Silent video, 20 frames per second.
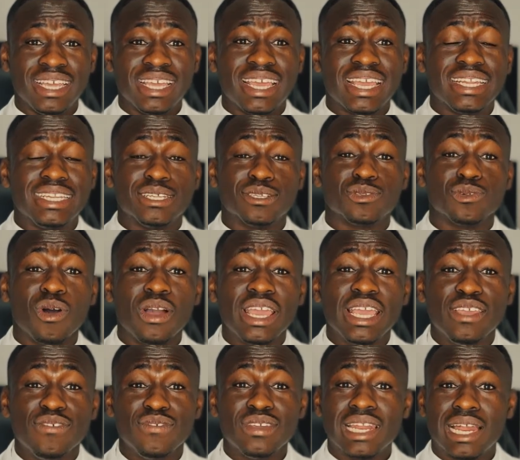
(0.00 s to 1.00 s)
It is not
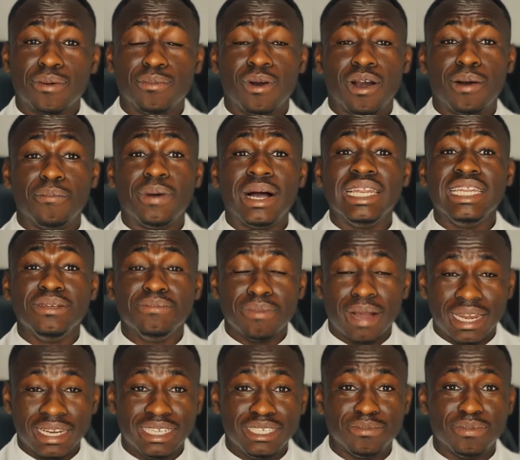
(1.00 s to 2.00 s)
even about money
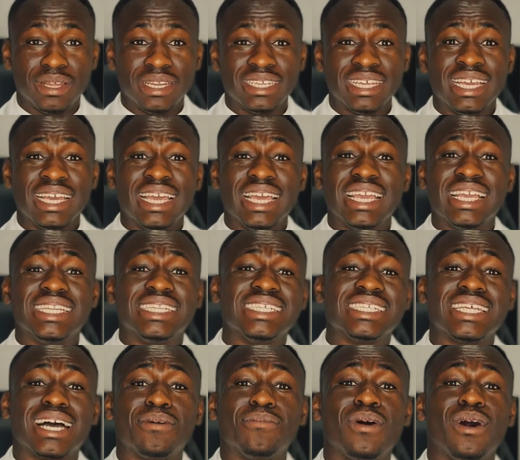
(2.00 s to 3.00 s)
management. It
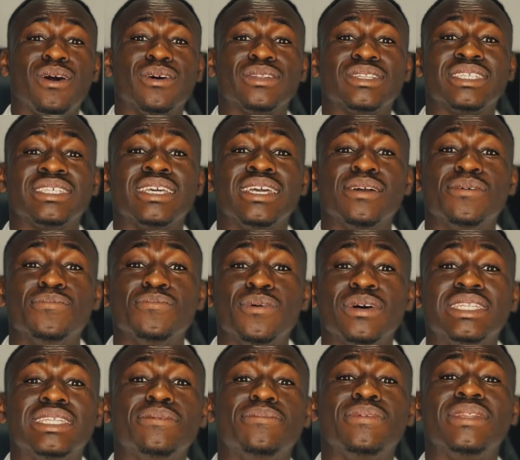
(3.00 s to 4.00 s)
is about
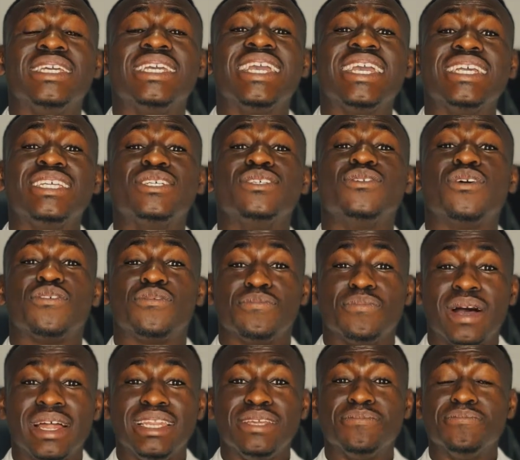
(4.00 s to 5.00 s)
multiplication of
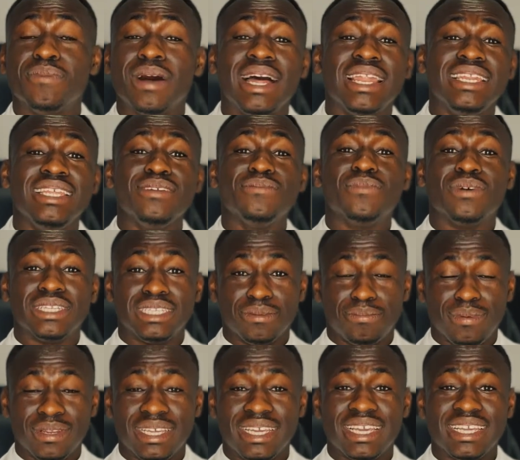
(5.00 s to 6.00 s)
money, money
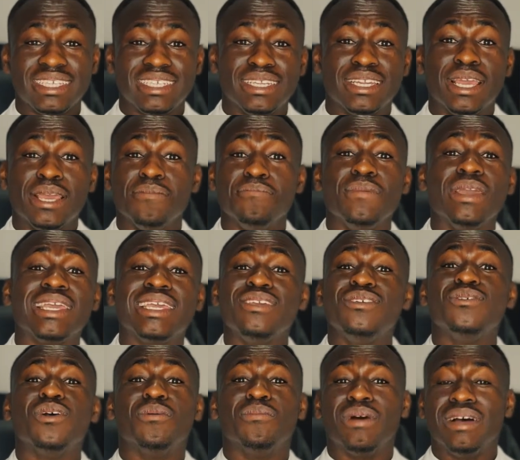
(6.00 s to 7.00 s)
multiplication, making
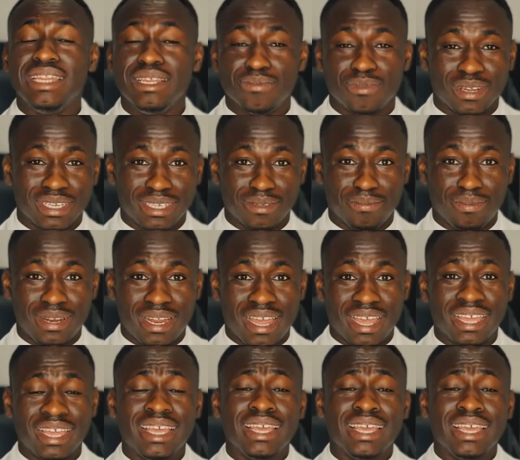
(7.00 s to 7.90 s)
your money multiply.